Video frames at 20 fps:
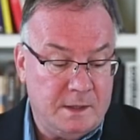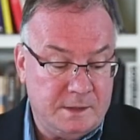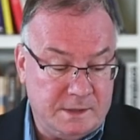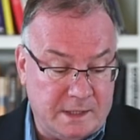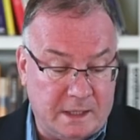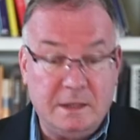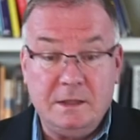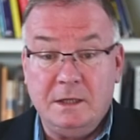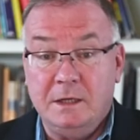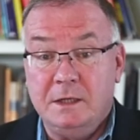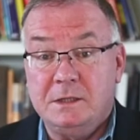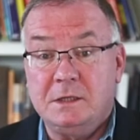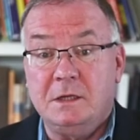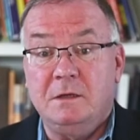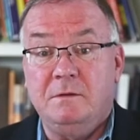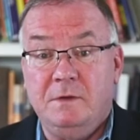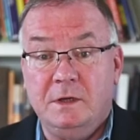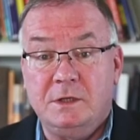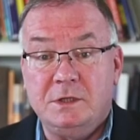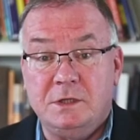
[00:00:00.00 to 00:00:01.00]
The second thing is
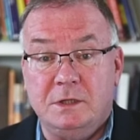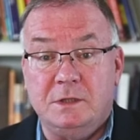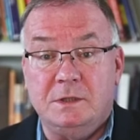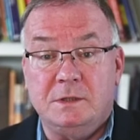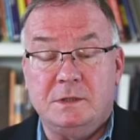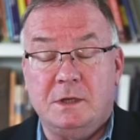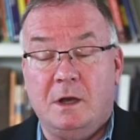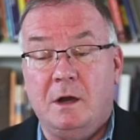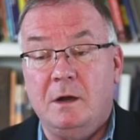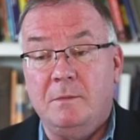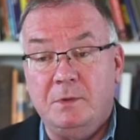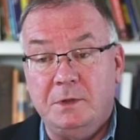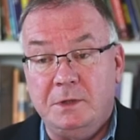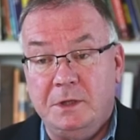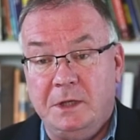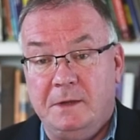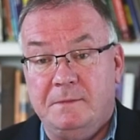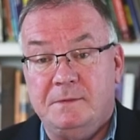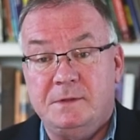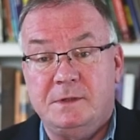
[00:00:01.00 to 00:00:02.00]
convictions, our
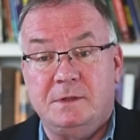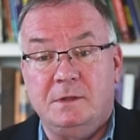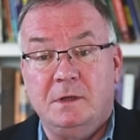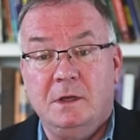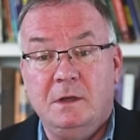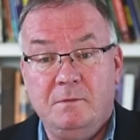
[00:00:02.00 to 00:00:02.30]
beliefs.